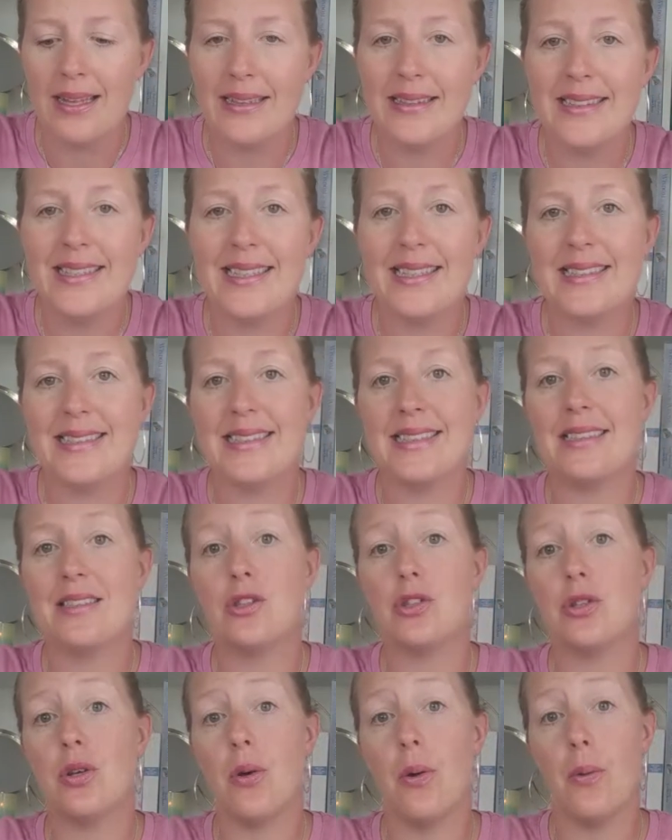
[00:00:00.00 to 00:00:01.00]
this
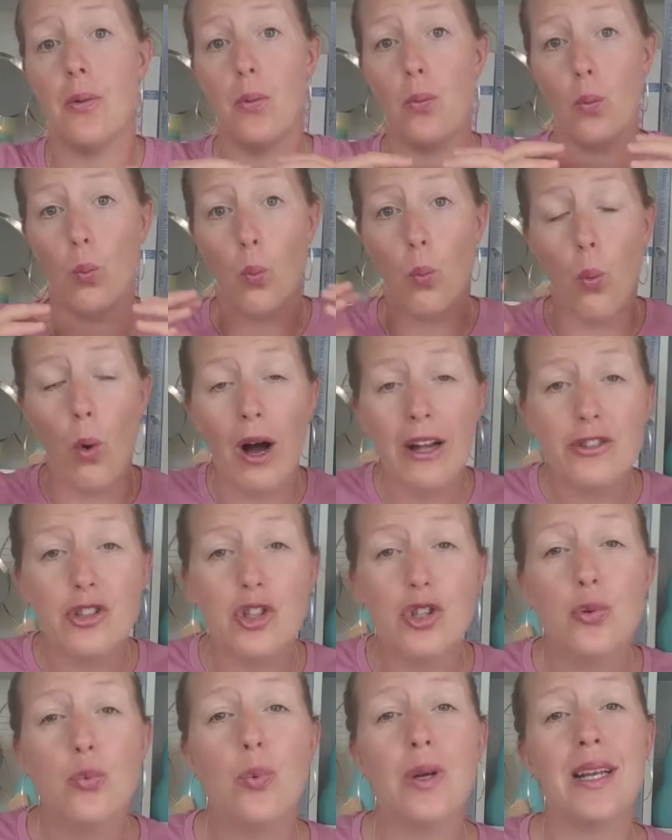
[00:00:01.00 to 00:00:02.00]
is
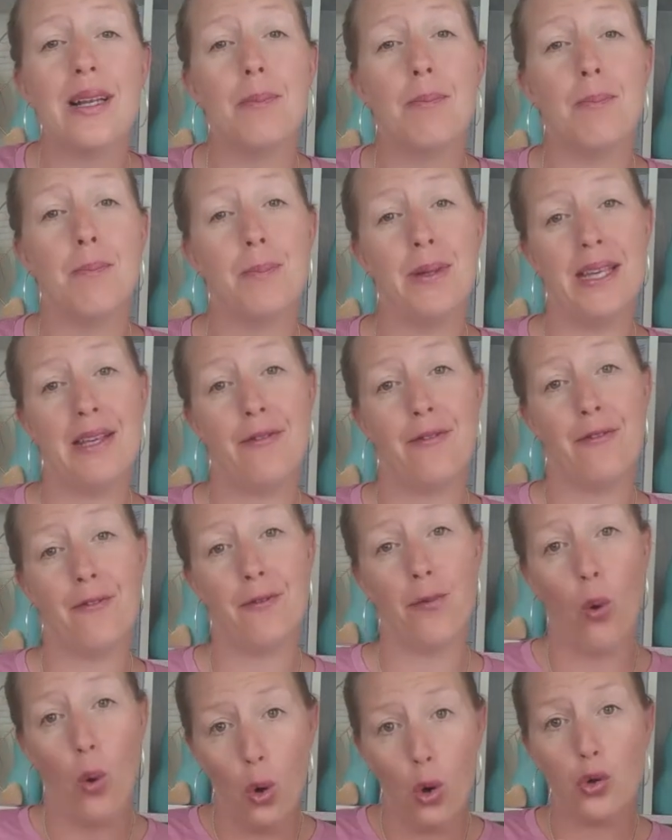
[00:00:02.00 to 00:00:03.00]
what you will be
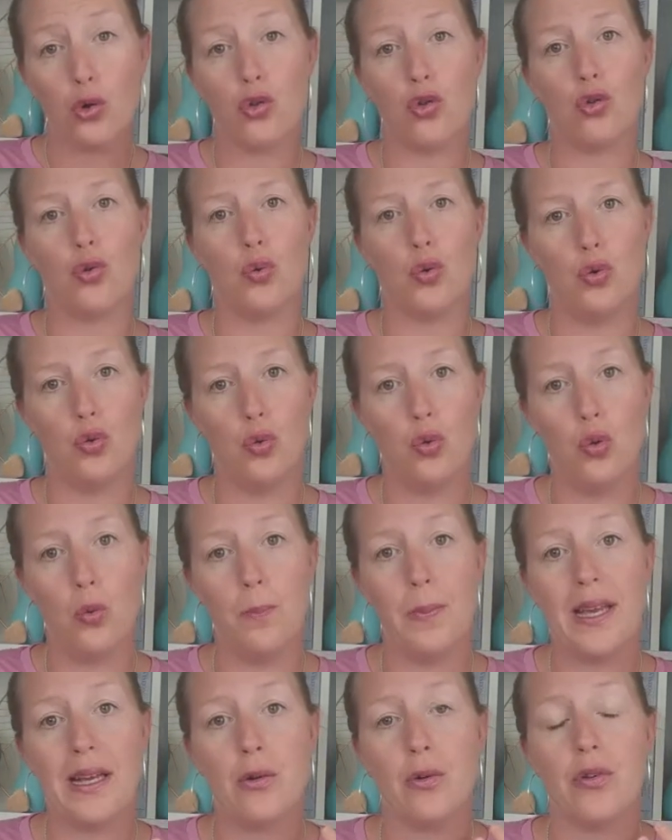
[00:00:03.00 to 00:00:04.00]
forced to do,
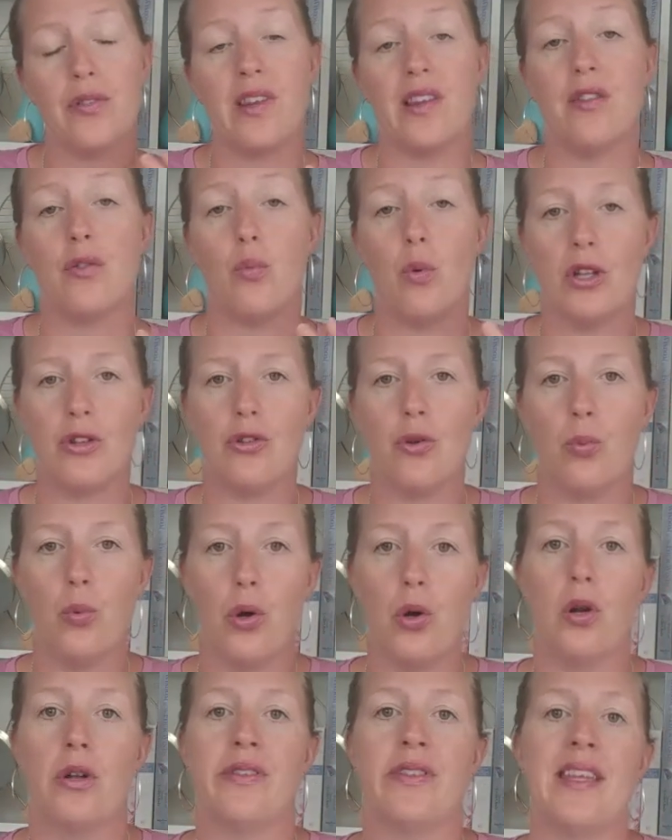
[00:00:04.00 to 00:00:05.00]
because it's what the
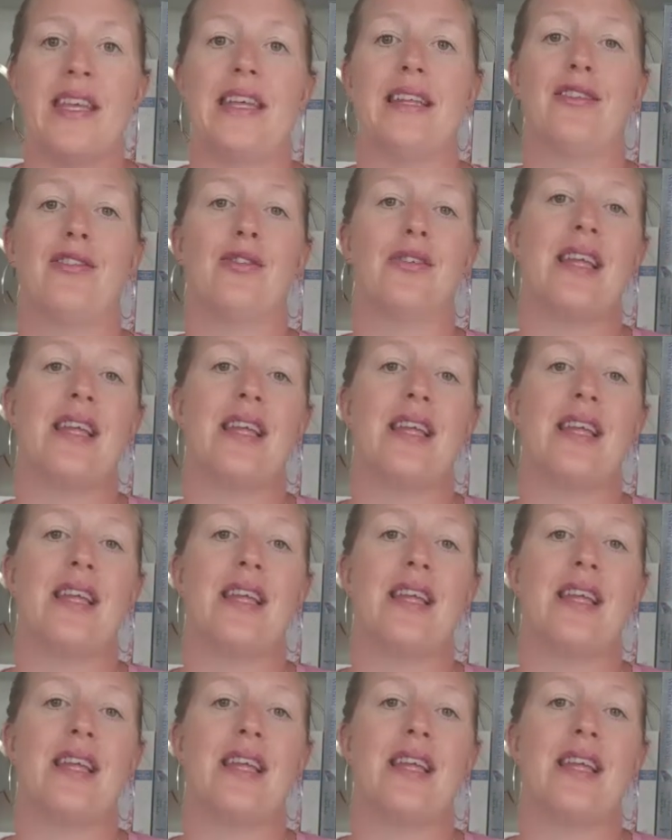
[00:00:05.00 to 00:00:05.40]
world needs.